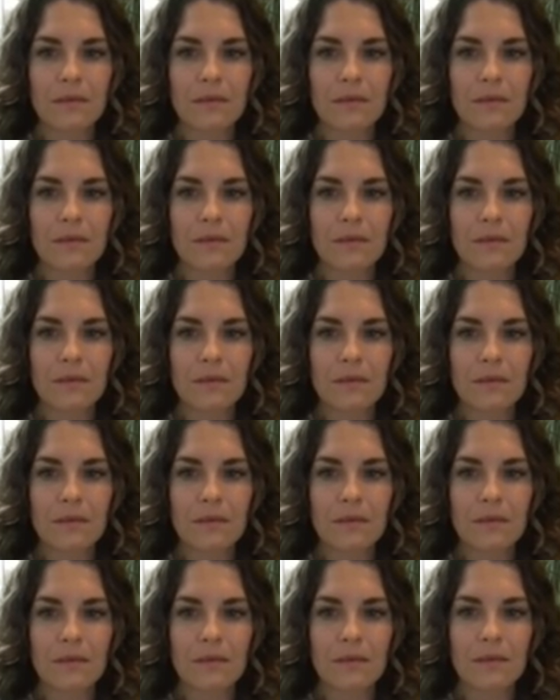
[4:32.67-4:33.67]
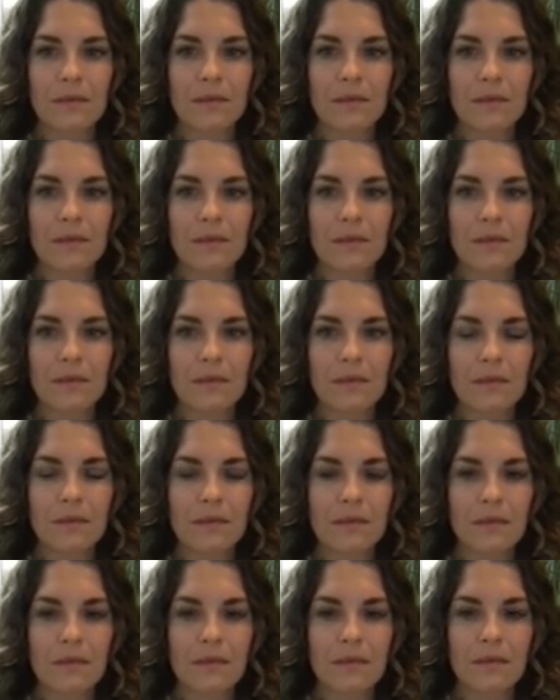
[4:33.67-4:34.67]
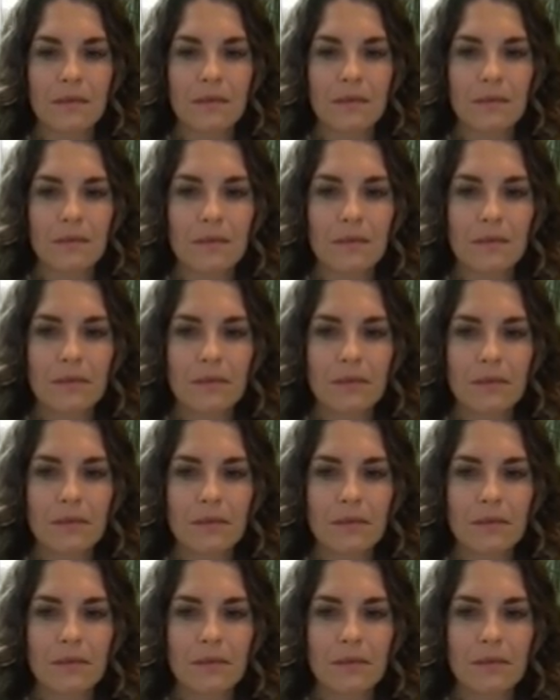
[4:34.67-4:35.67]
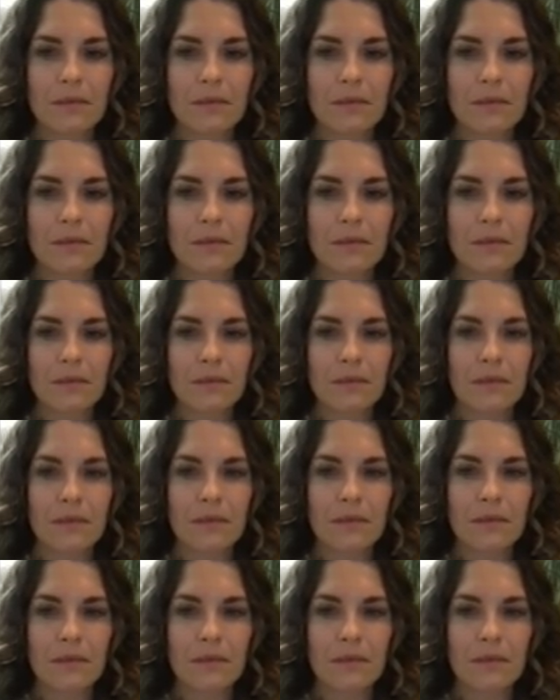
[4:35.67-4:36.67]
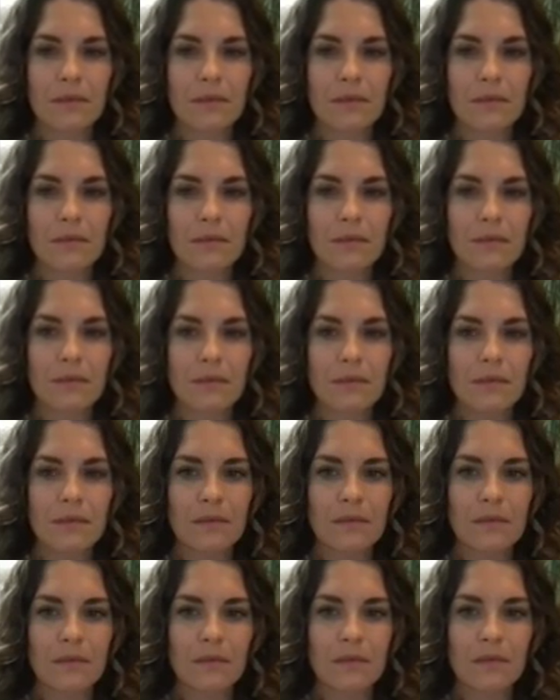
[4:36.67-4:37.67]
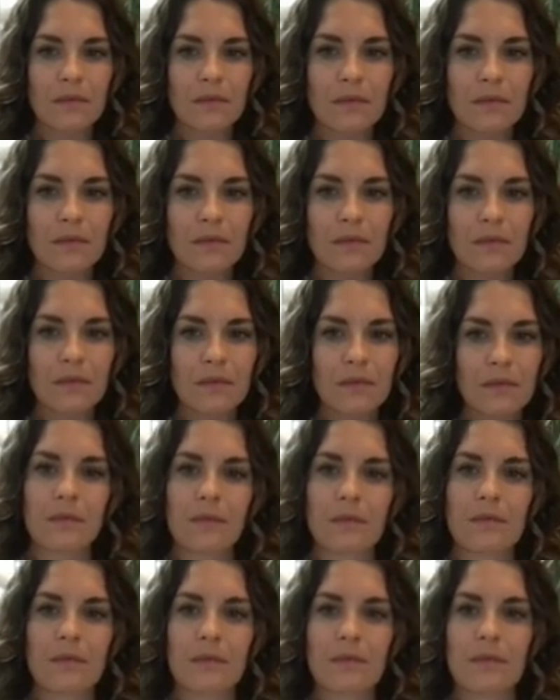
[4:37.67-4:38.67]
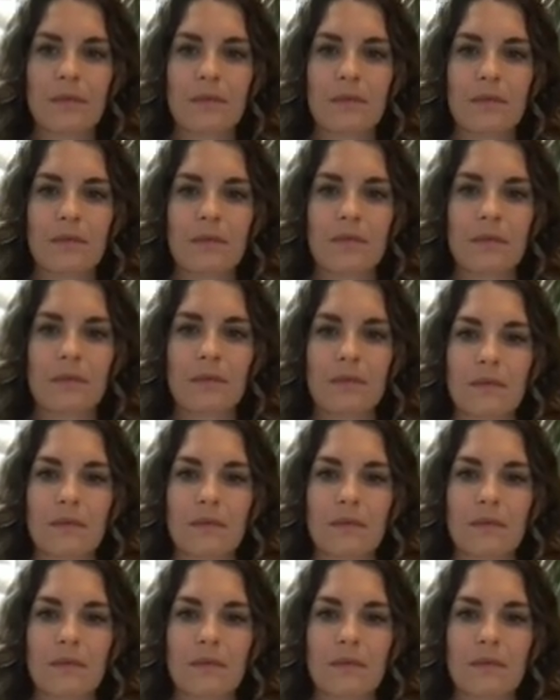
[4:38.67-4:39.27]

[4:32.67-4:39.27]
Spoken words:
The person shown says nothing.